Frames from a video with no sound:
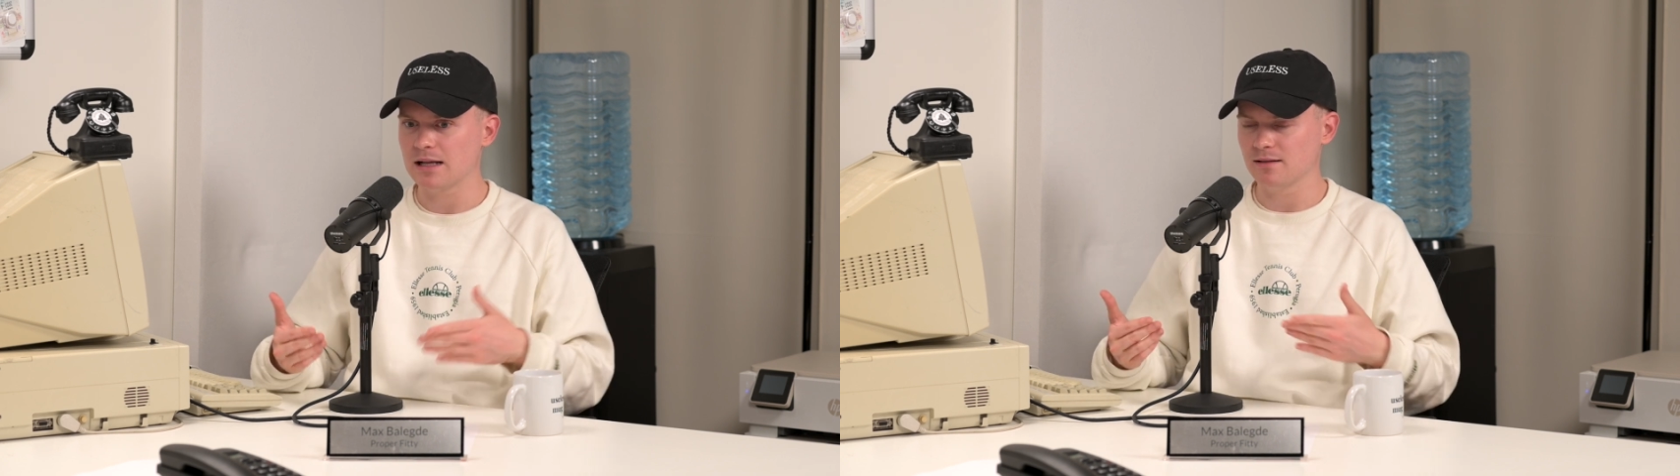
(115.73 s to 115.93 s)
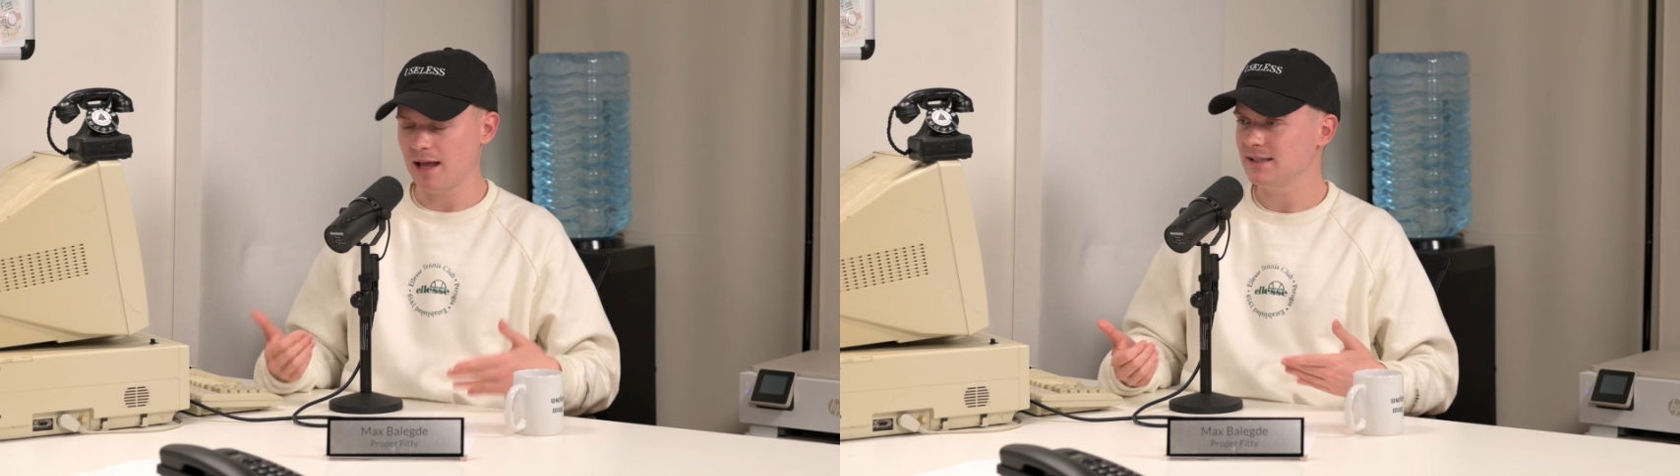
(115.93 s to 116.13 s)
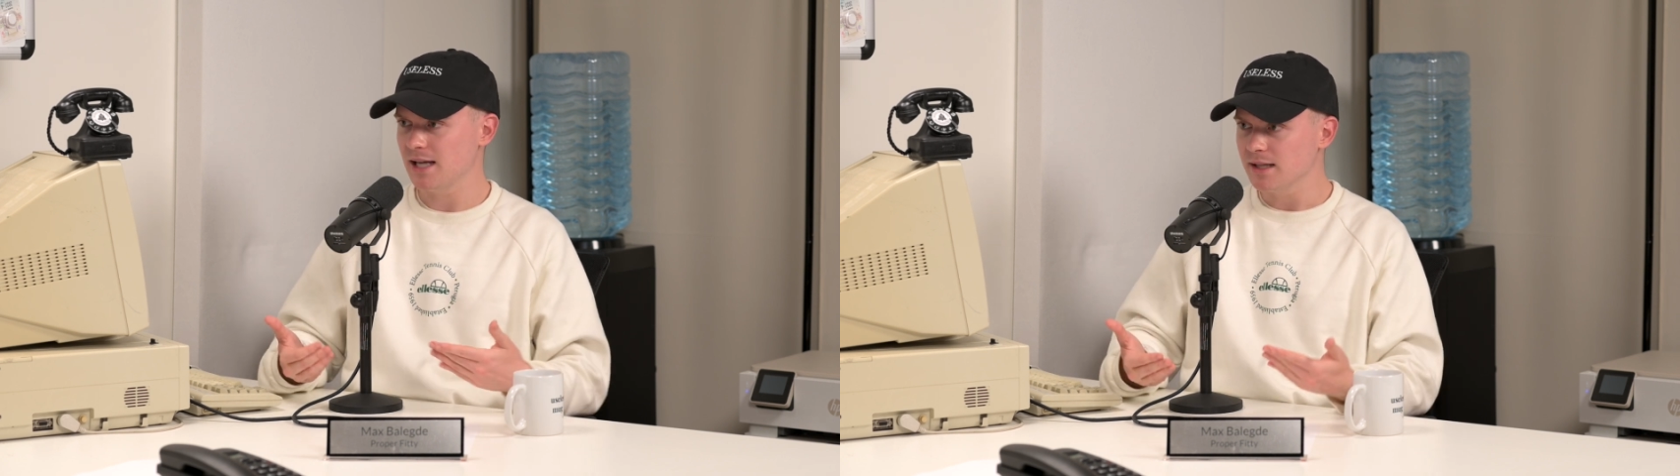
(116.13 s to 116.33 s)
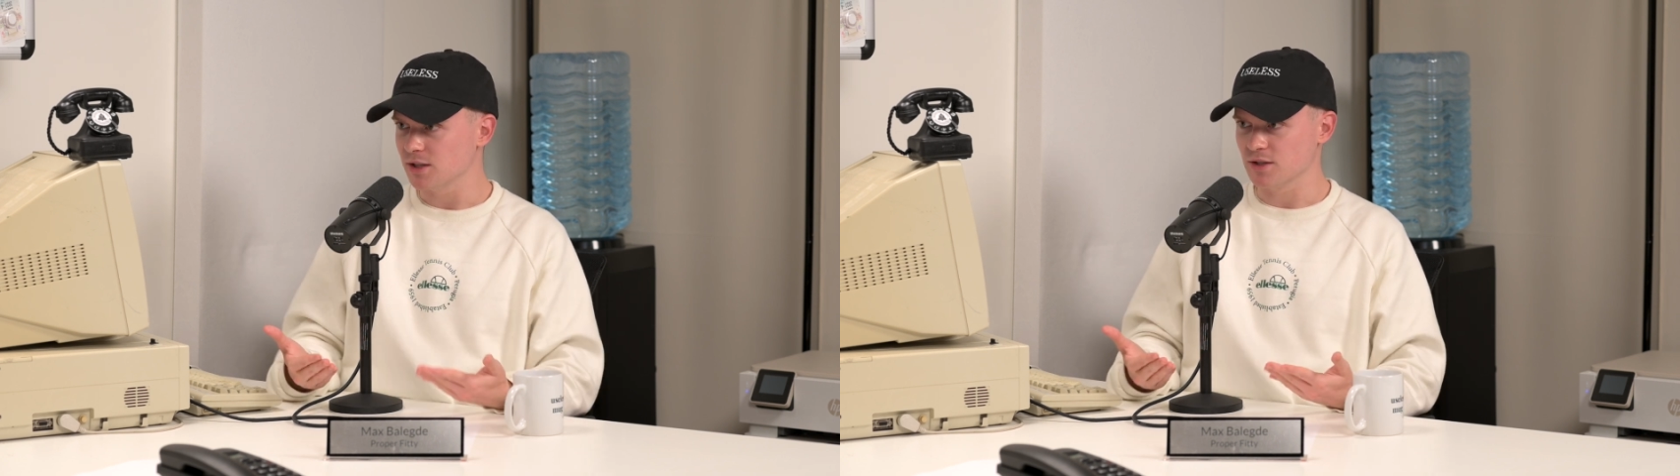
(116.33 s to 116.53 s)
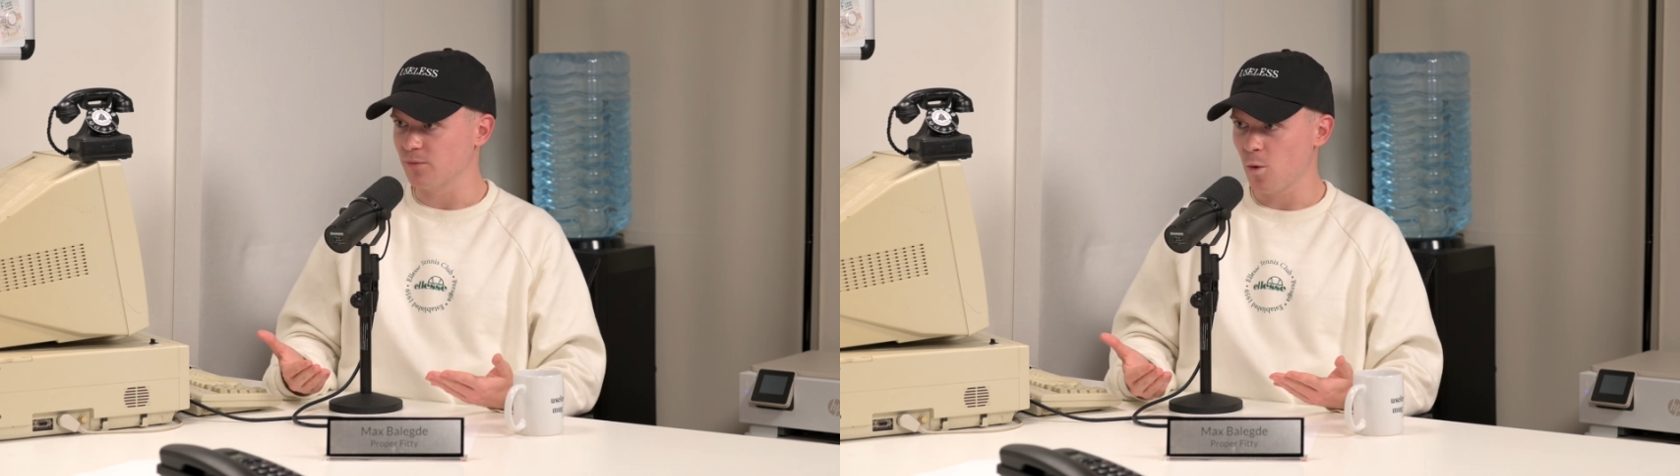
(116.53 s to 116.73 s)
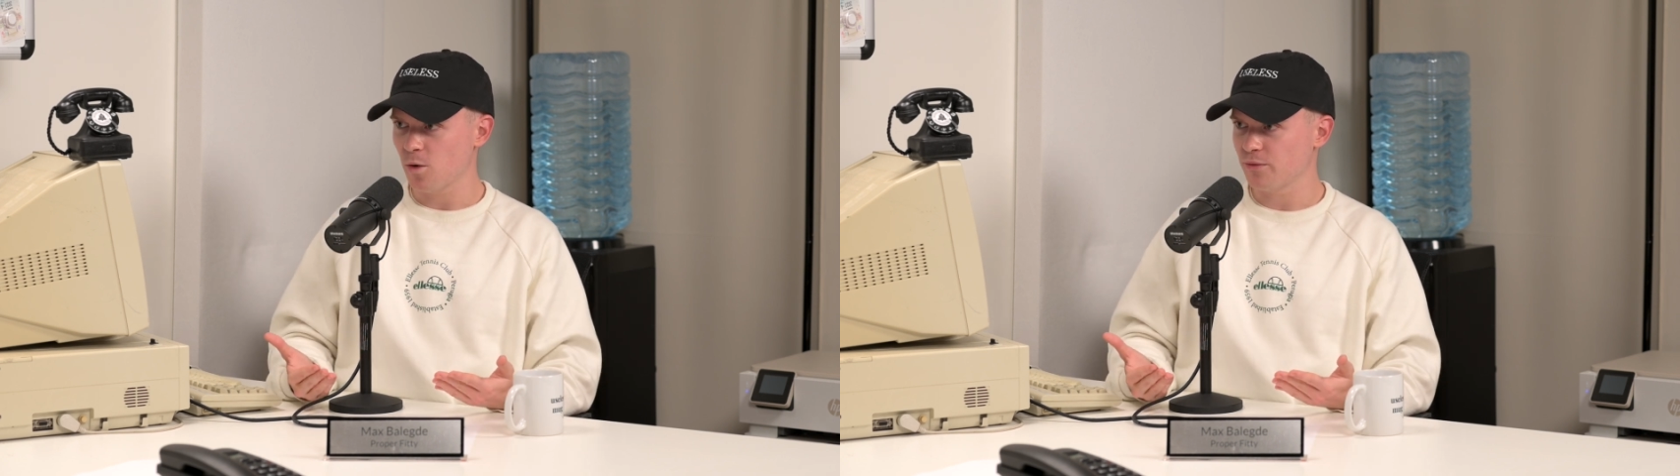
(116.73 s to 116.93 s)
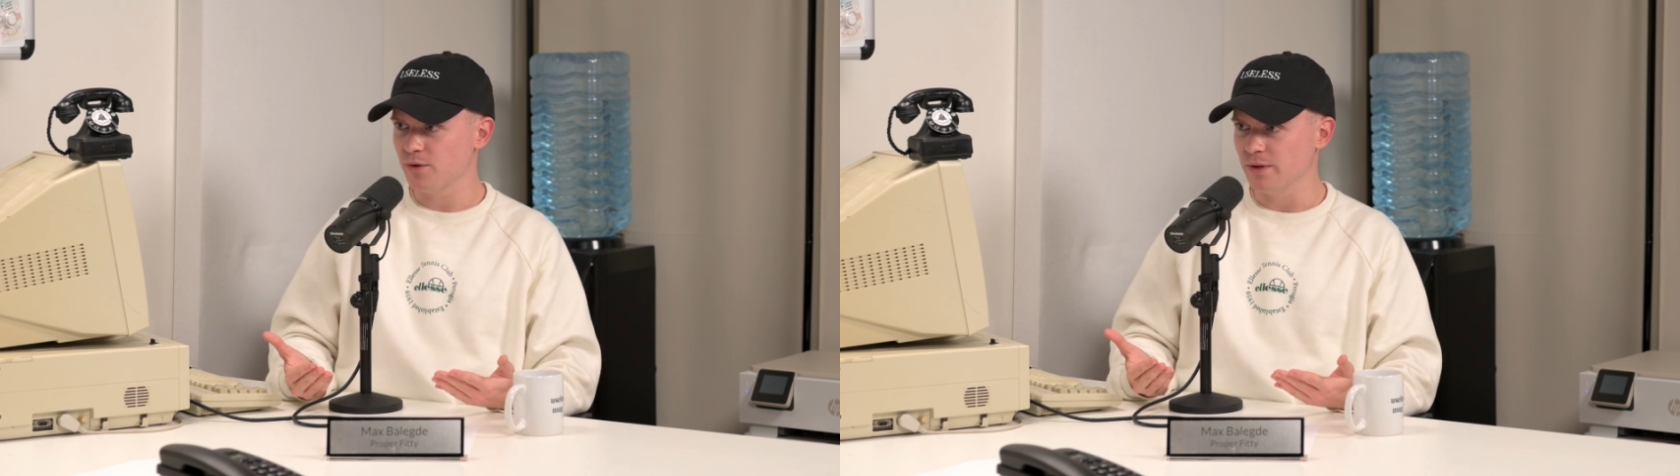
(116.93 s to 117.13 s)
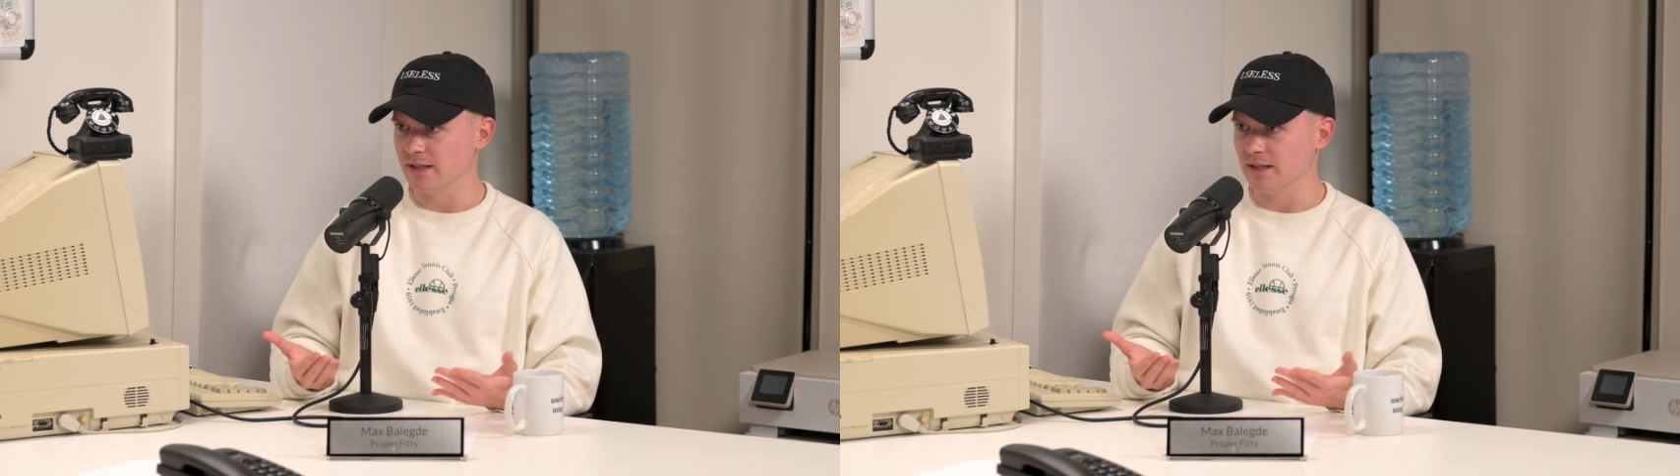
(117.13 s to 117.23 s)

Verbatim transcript: gladiators have walked through